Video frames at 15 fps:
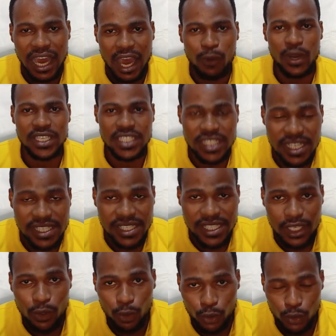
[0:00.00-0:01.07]
ah, what chili
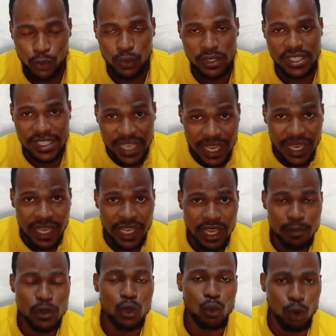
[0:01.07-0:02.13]
see also, say,
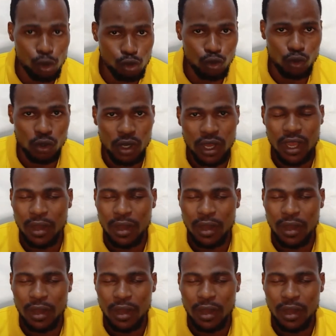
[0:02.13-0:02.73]
a big Kosu.